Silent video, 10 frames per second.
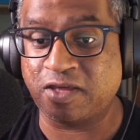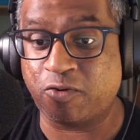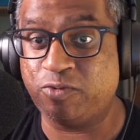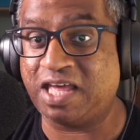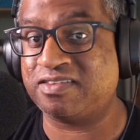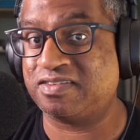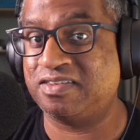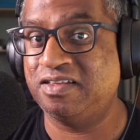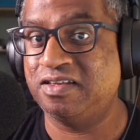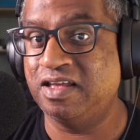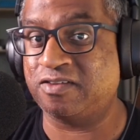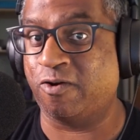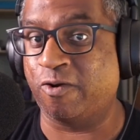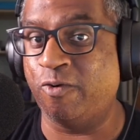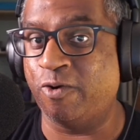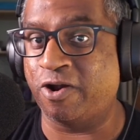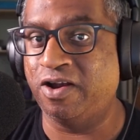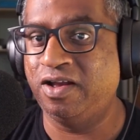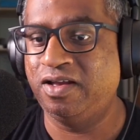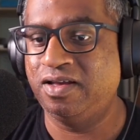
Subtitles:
You're like, oh, that's hardcore.